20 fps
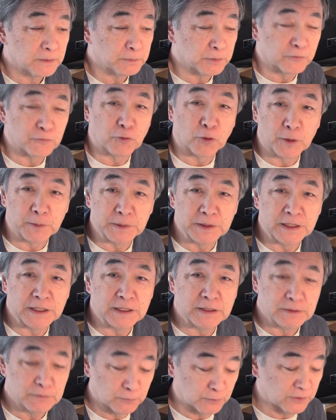performing
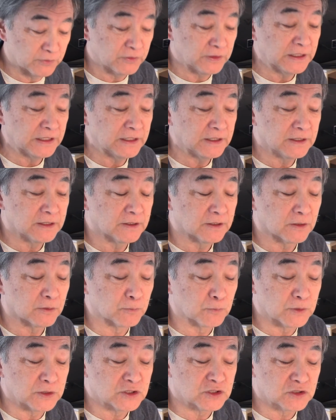it with the
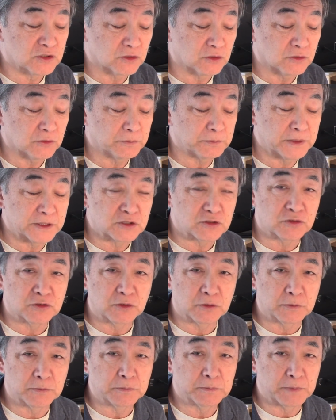original
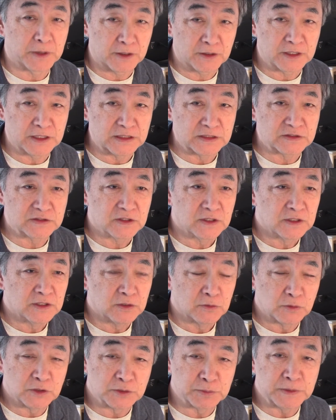metronome markings,
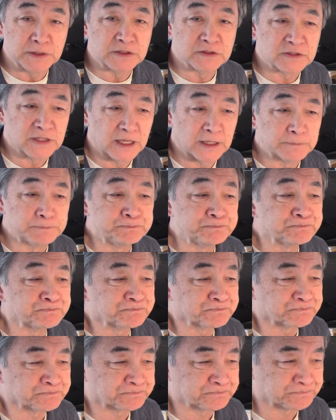which means that
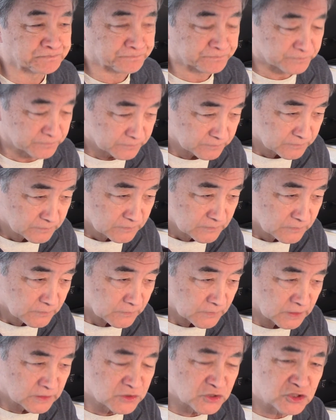
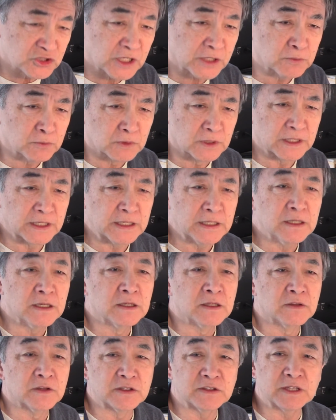generally
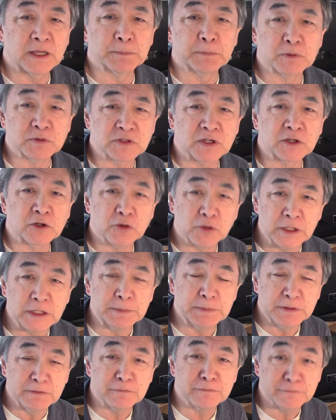the tempos are going
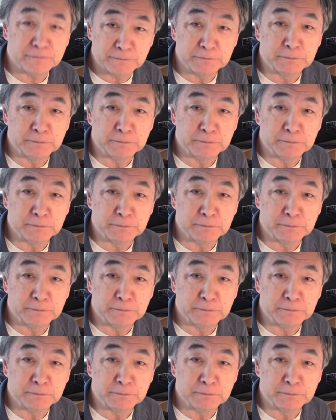to be